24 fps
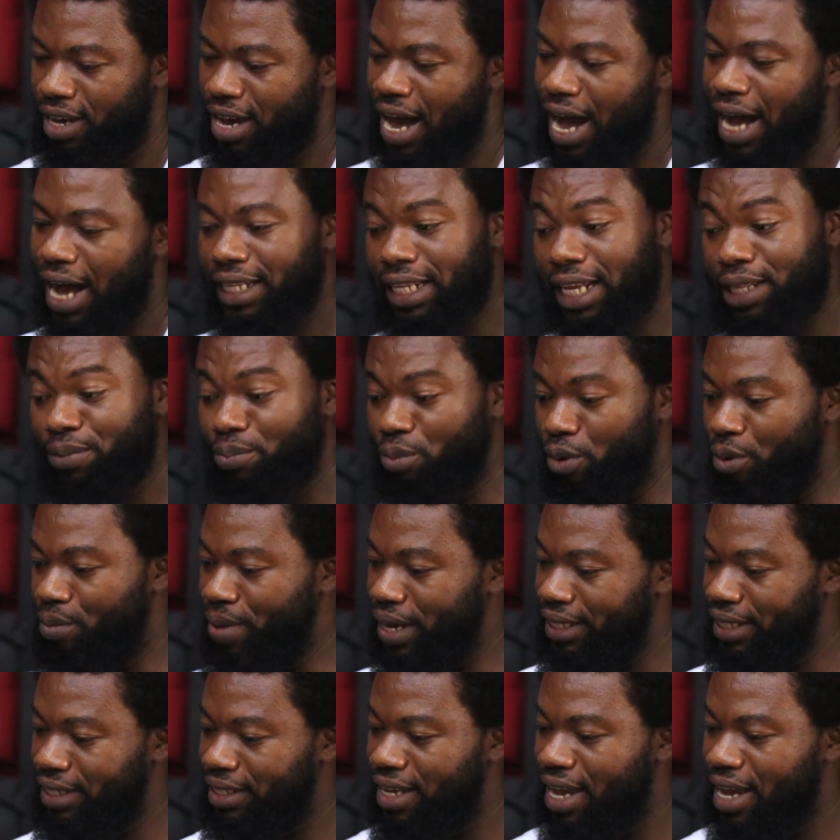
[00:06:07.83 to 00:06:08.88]
At that
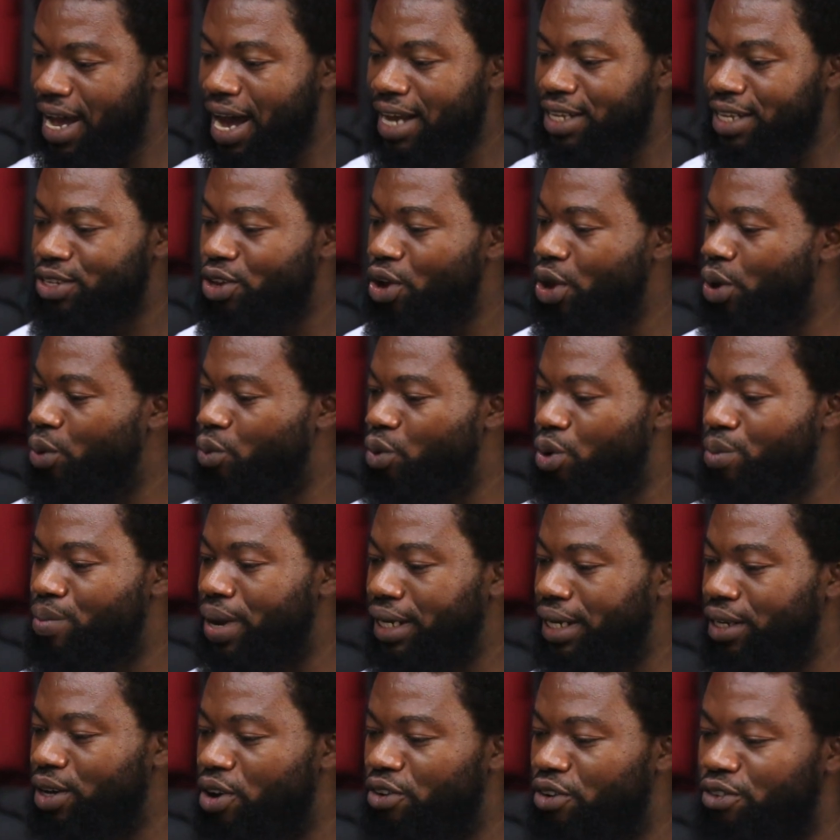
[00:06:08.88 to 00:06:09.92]
moment, I saw a
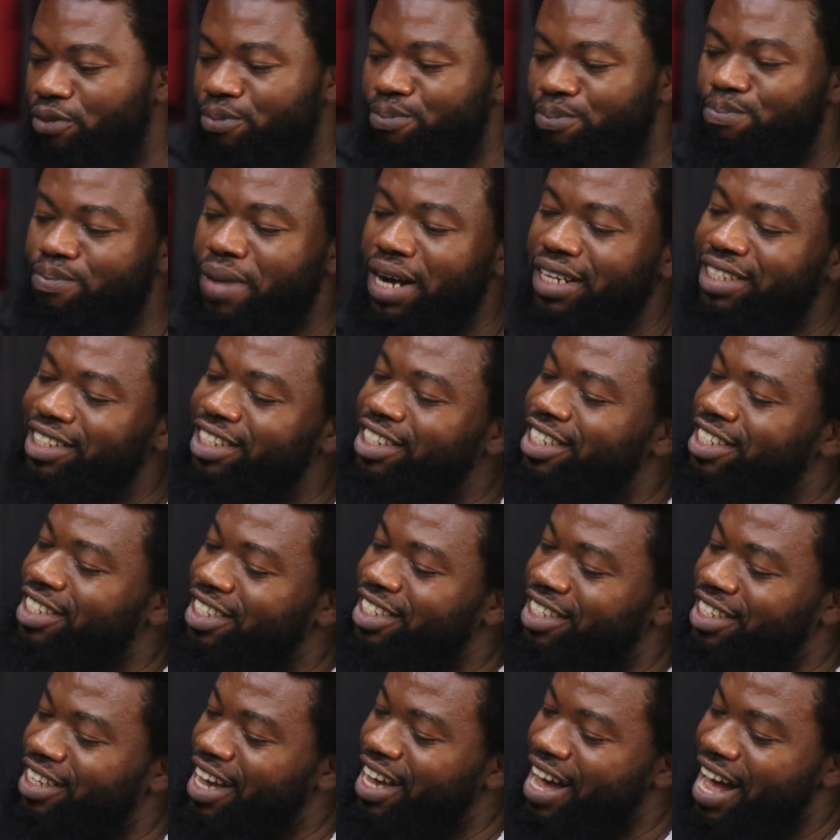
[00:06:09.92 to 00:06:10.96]
woman of
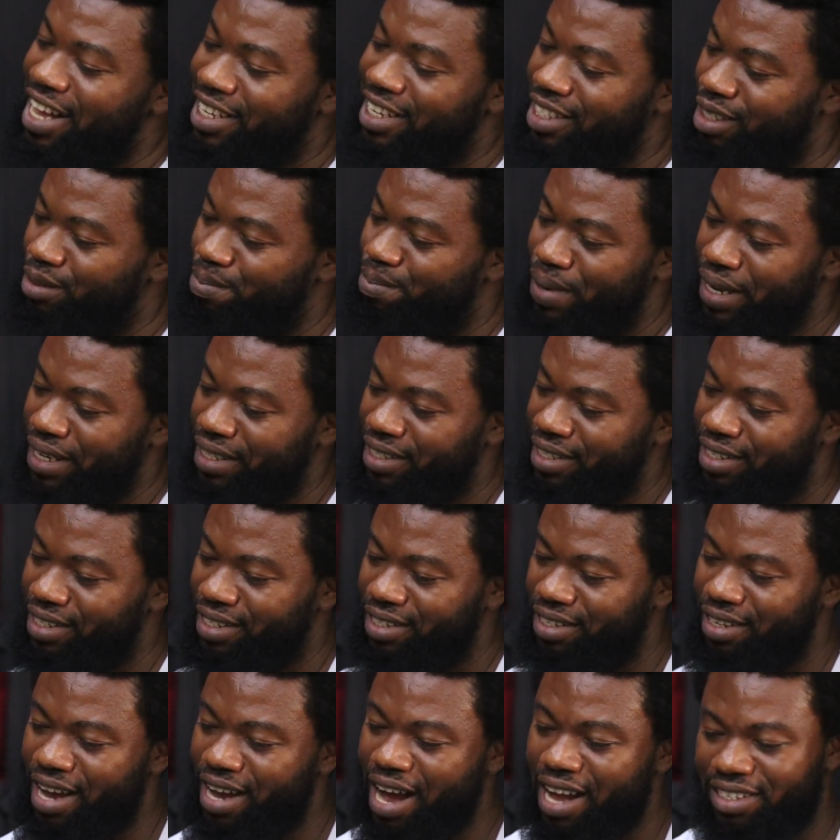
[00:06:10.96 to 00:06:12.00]
majestic
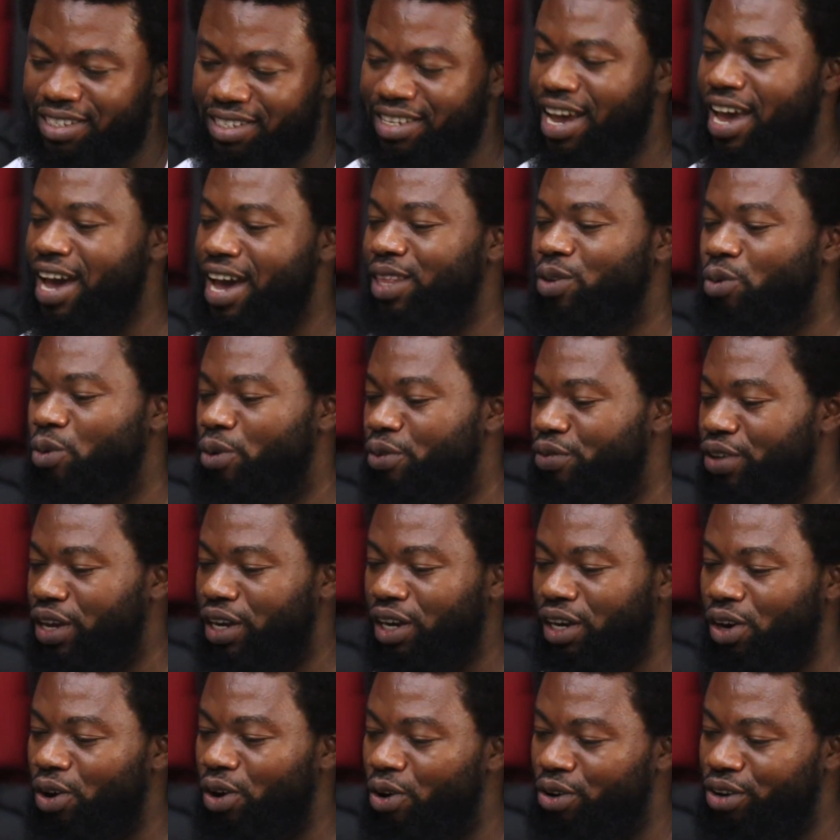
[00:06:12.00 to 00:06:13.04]
aspect, attired with a
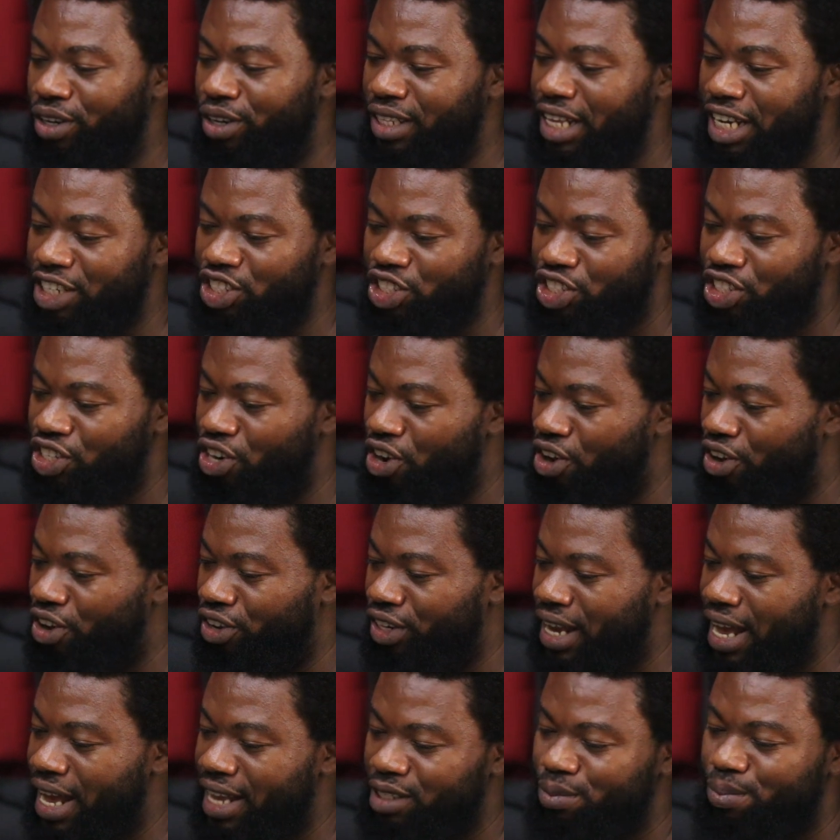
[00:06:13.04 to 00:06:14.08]
cloak that
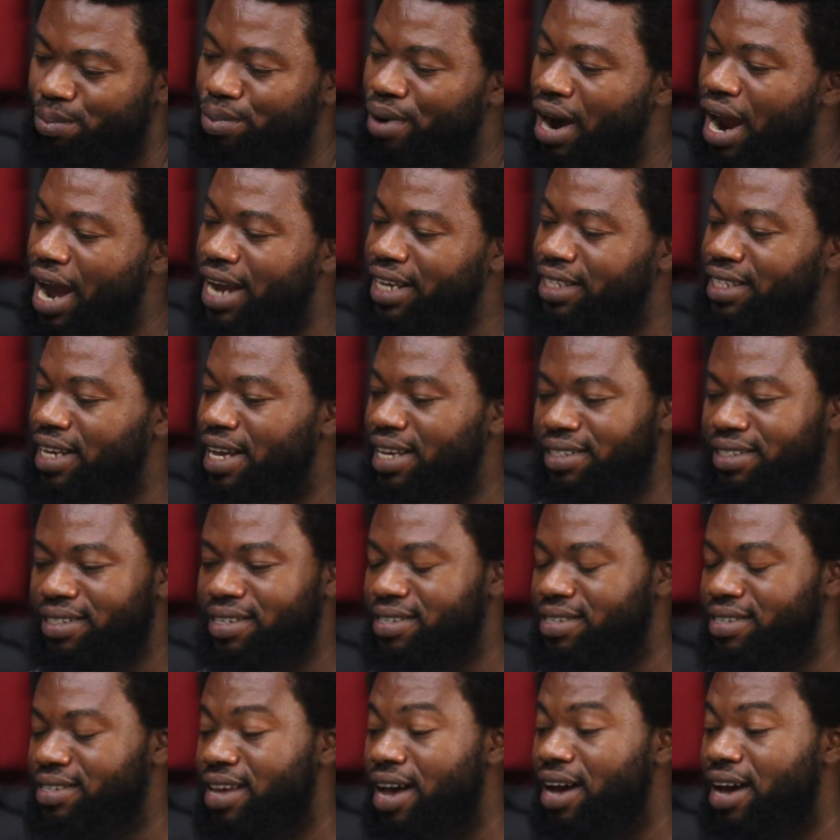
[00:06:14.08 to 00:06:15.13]
shone as bright as the
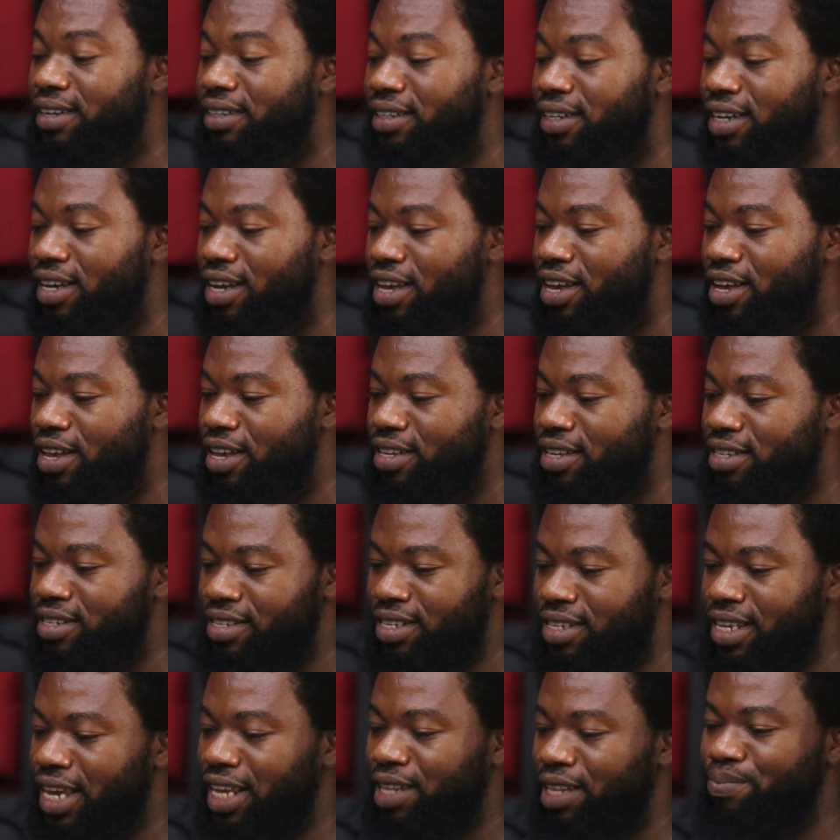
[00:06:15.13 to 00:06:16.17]
sun.
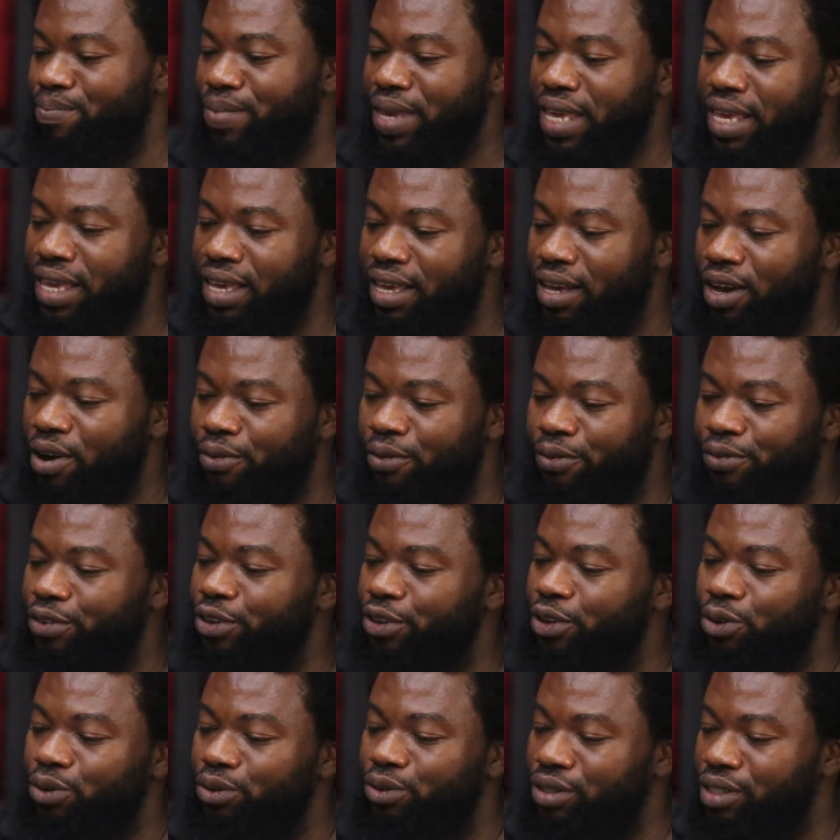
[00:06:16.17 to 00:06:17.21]
Seeing me
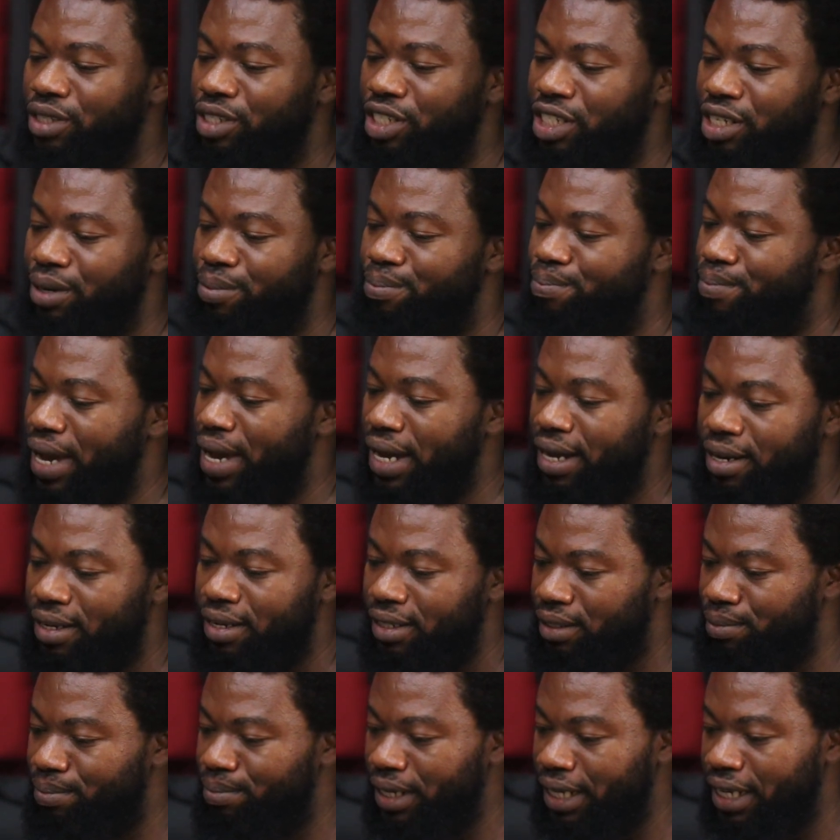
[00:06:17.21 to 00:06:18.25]
confused, she
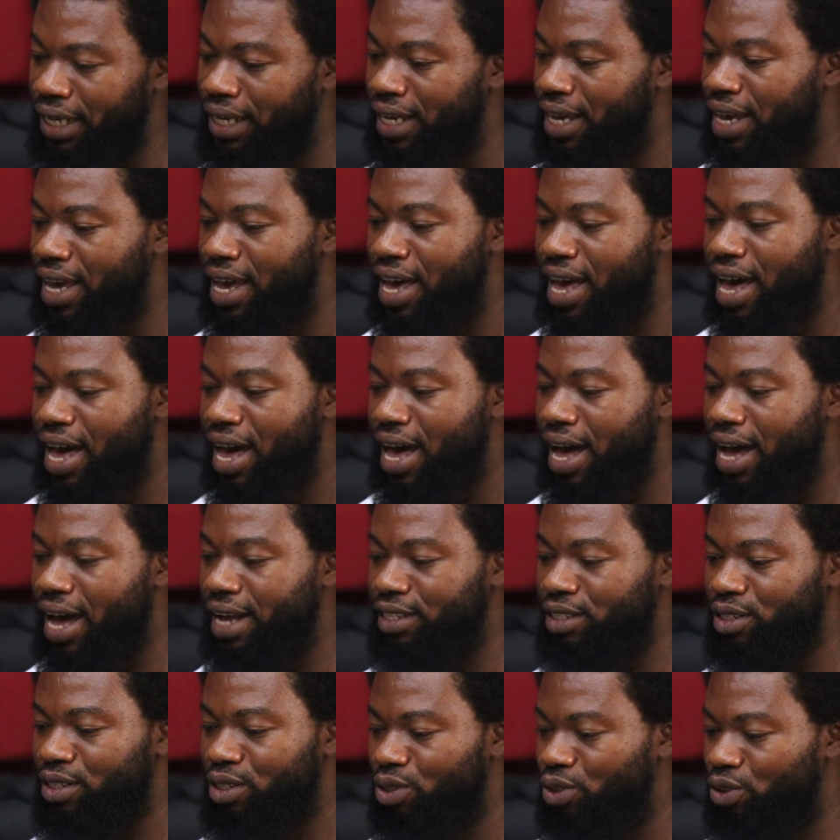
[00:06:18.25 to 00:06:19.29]
beckoned me
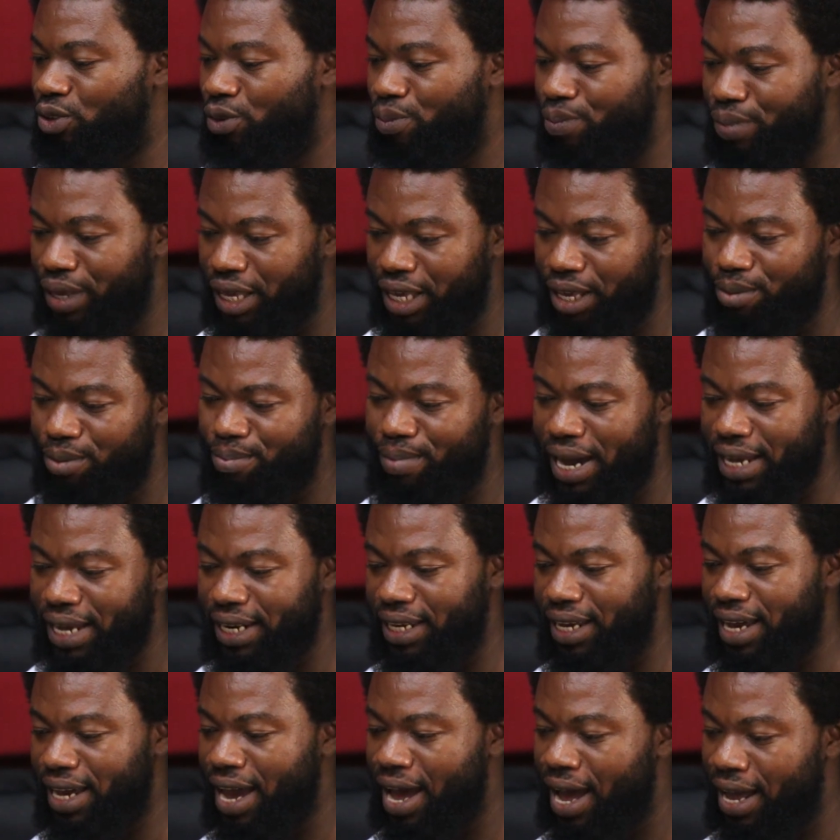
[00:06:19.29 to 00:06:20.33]
and took me by
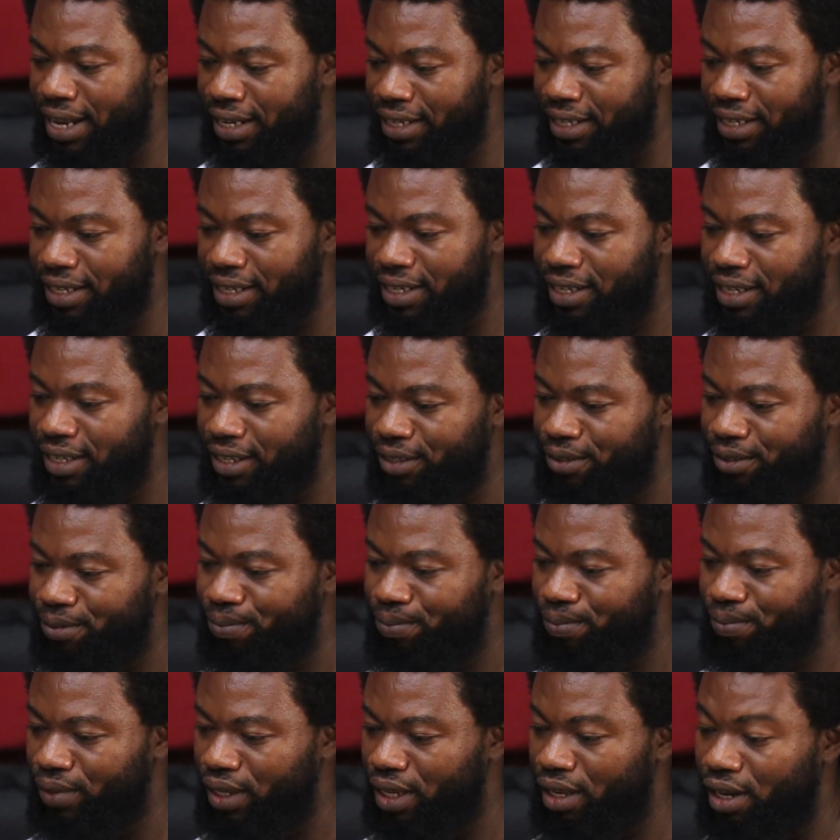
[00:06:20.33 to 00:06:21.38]
the hand.
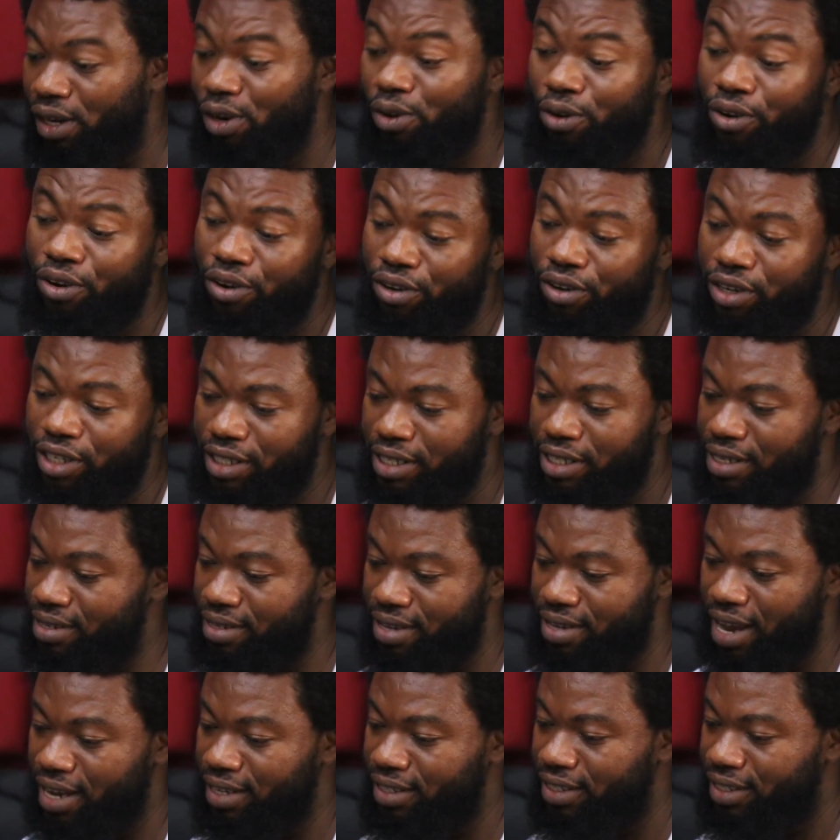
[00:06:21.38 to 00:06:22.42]
"Look," she
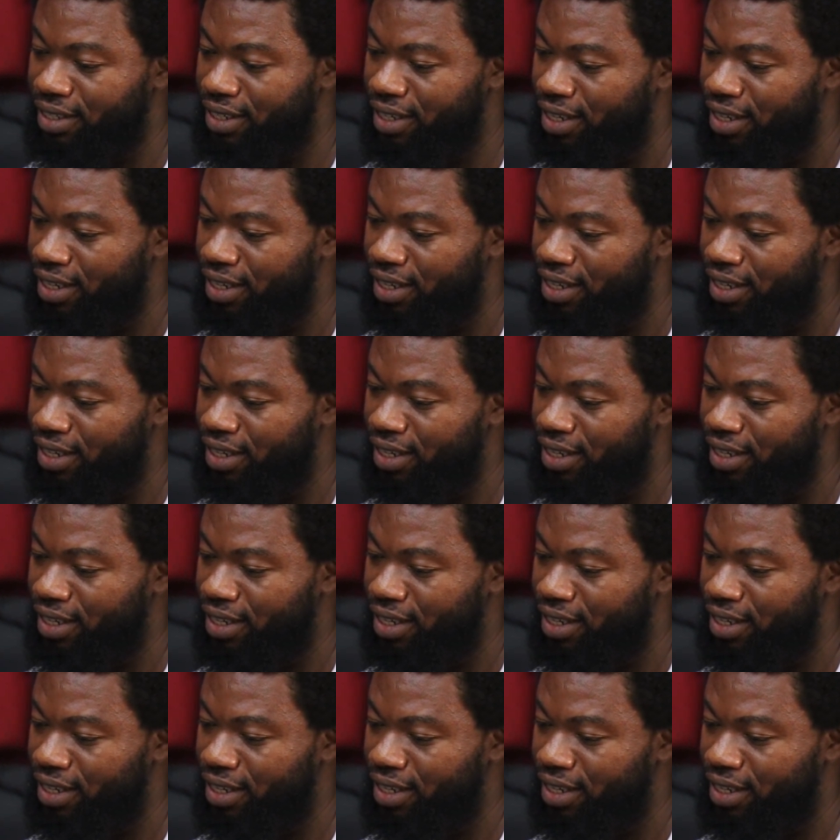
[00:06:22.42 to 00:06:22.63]
said.